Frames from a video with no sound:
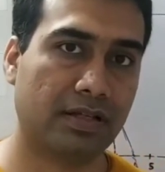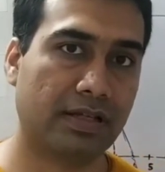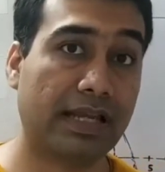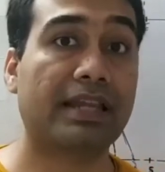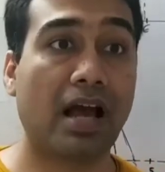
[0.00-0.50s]

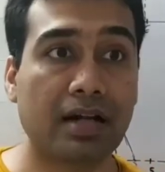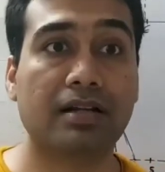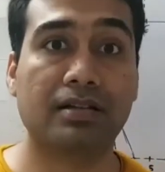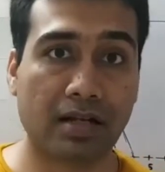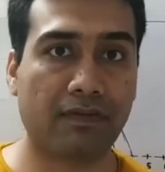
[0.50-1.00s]
Area under
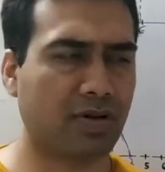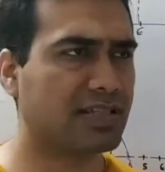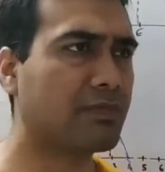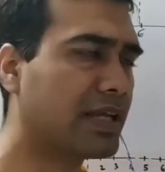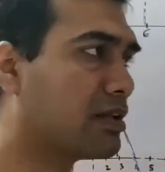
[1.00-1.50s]
the graph. What does
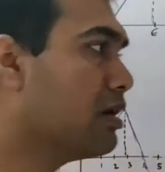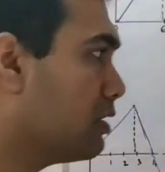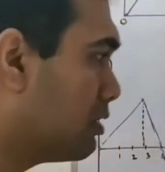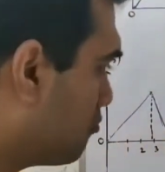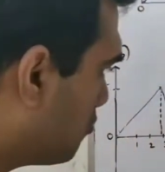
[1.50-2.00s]
that mean?
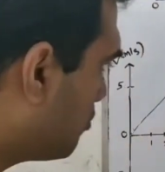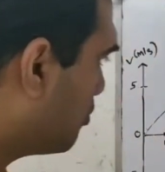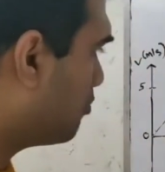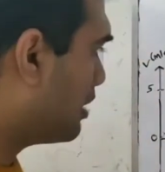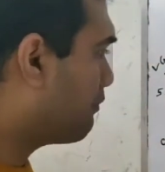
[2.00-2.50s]

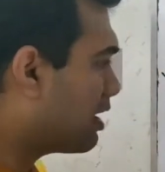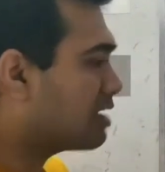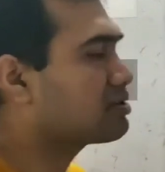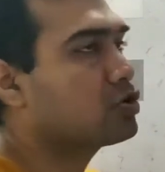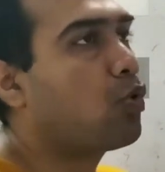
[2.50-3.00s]
If I
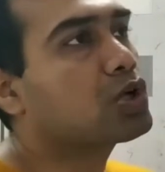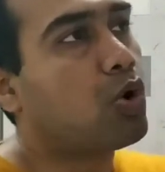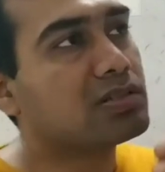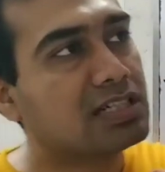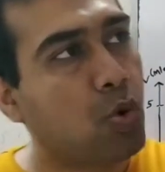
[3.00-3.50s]
ask you what
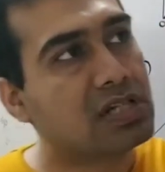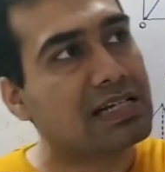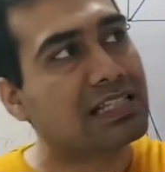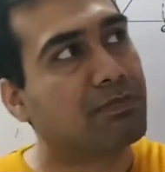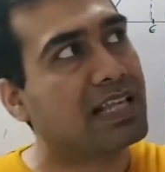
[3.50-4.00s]
was the total
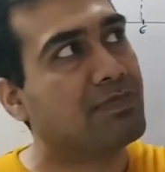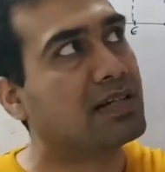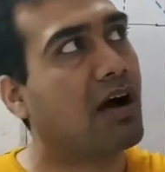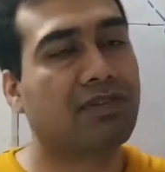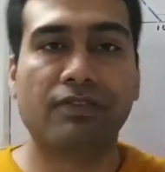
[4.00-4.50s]
displacement after